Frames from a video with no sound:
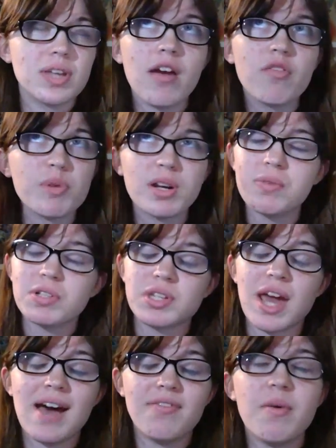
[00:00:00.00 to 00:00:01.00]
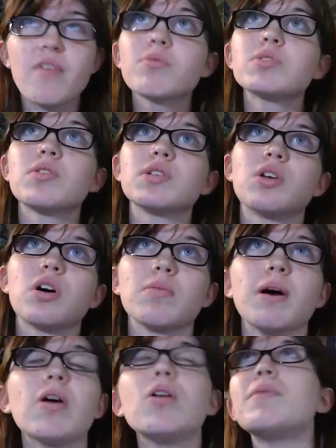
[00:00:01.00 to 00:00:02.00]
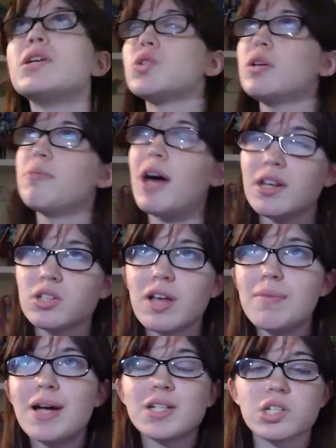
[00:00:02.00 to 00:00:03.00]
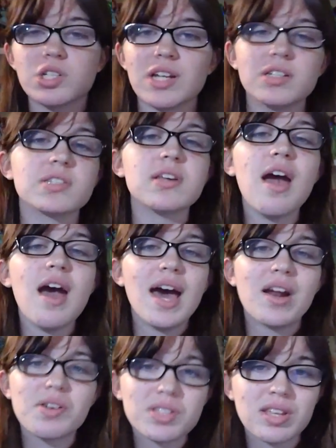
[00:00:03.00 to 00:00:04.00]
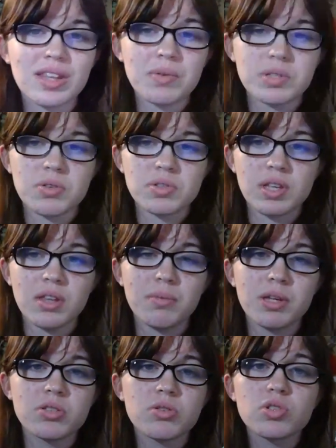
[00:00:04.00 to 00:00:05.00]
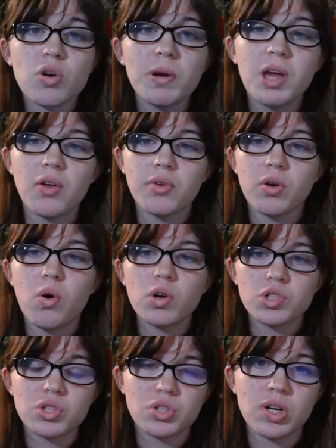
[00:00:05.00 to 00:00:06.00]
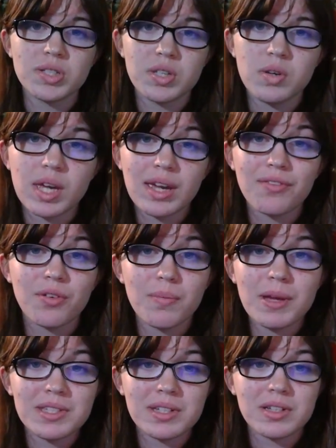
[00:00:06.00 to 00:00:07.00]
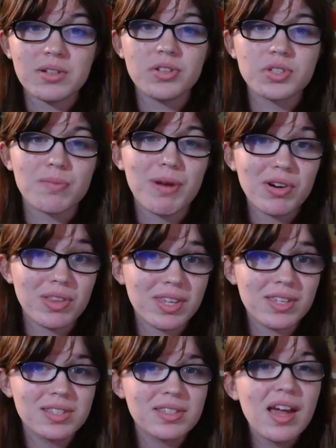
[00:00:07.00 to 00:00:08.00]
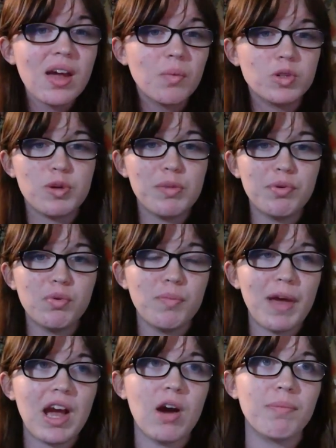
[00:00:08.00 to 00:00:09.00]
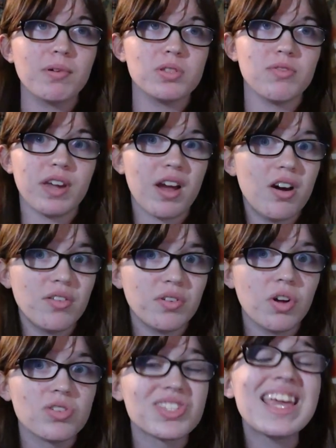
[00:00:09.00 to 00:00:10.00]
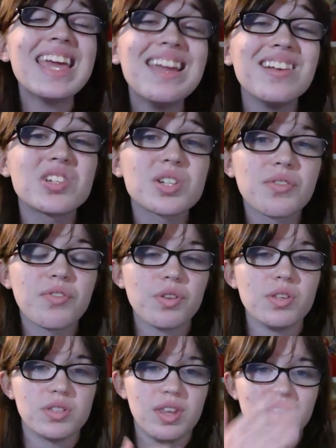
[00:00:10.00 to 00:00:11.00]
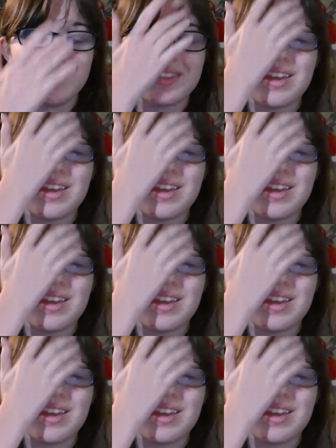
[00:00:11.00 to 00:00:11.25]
Everybody wants to have them. Everyone's always talking about, oh, my dream line is Glam Magic Enchantix. And I always thought that was so silly because there's so many other gorgeous dolls that you can get for amazing deals compared to these, which people will pay upwards of like a $100 each for these ladies.